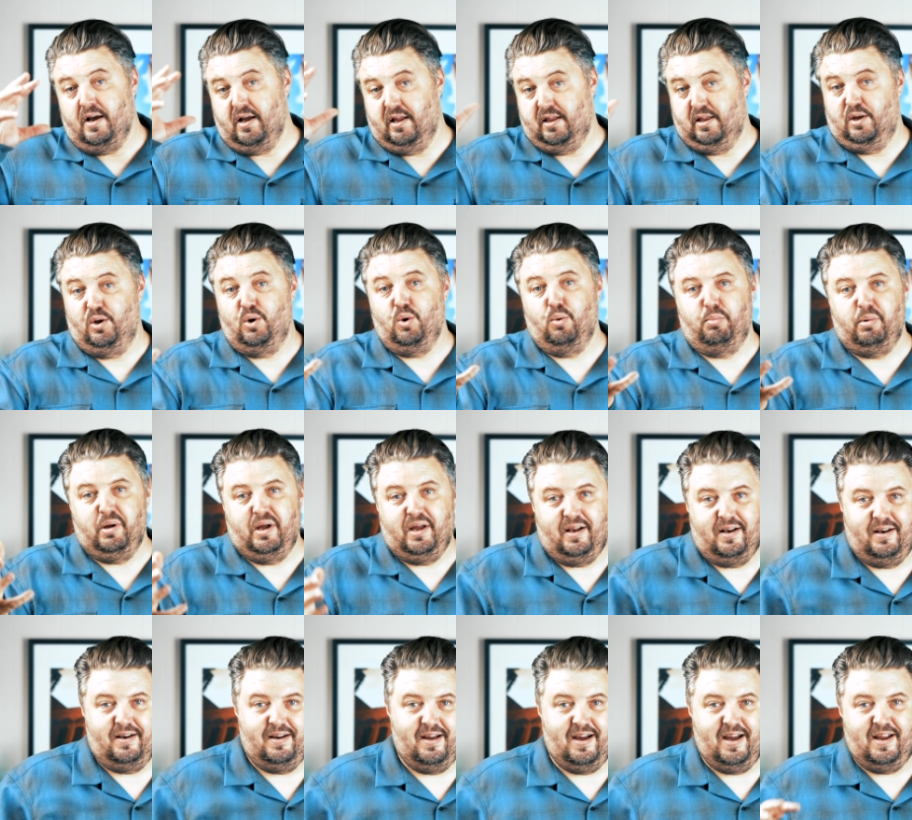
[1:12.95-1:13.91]
A little
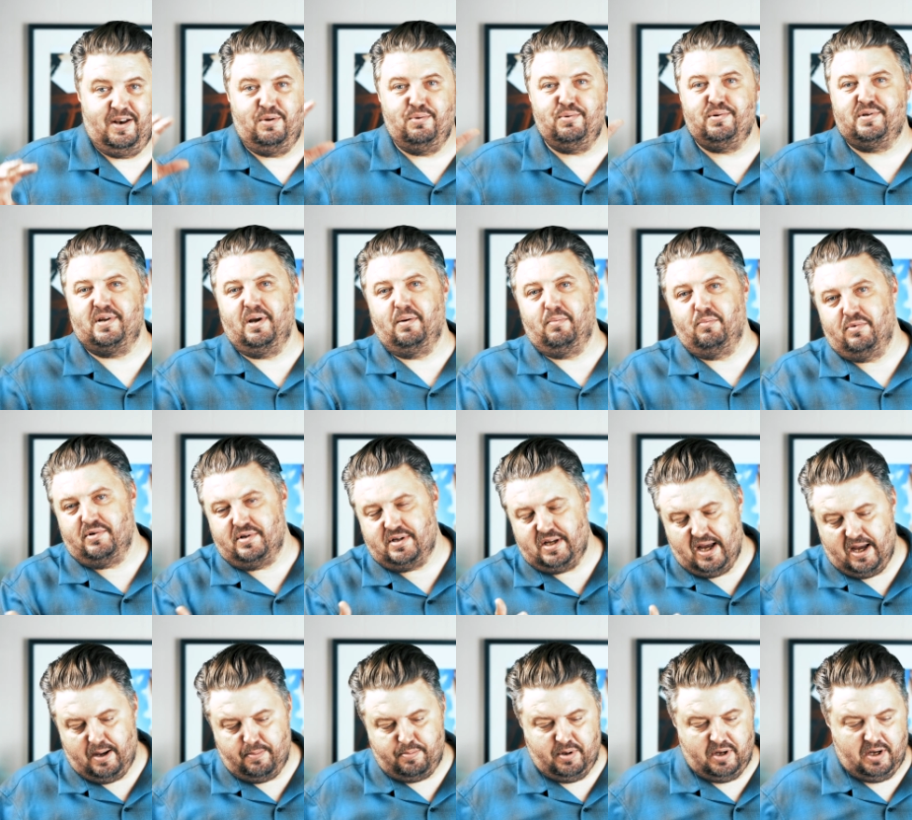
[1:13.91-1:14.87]
bit, I knew something was
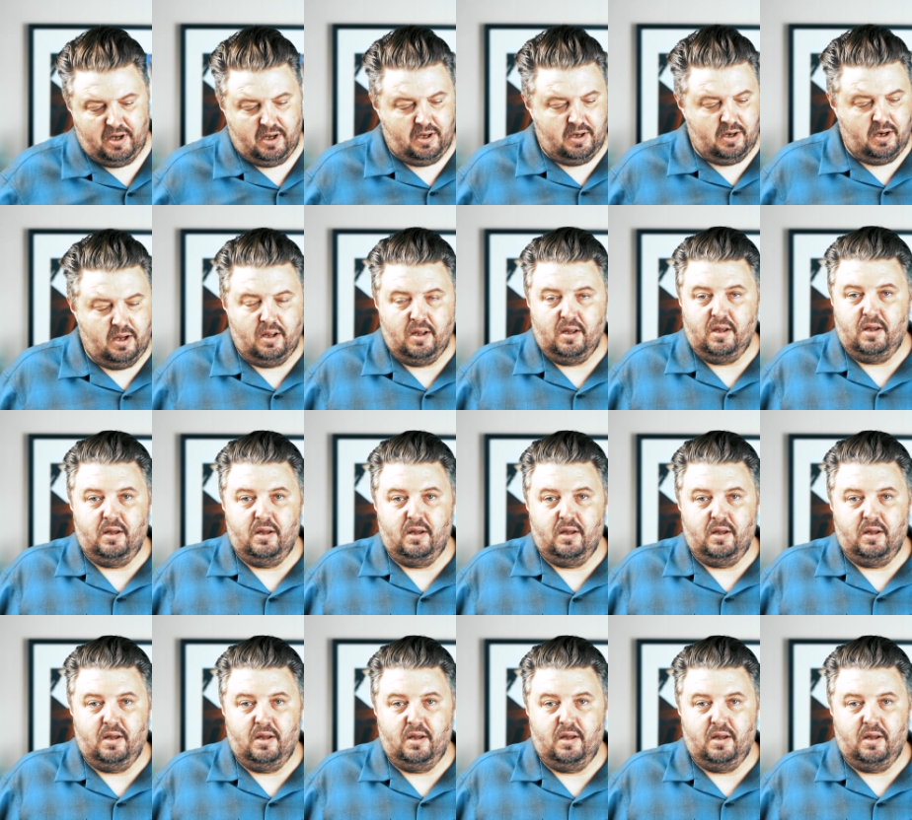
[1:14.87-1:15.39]
happening.